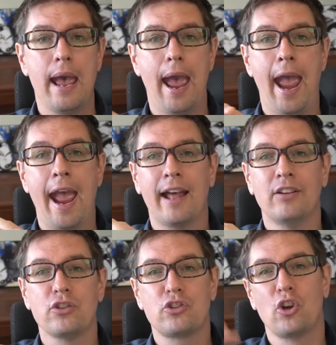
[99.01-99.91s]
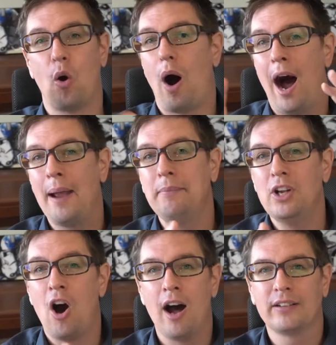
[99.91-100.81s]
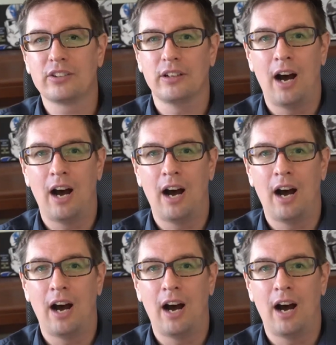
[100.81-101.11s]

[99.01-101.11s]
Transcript: And so I'm not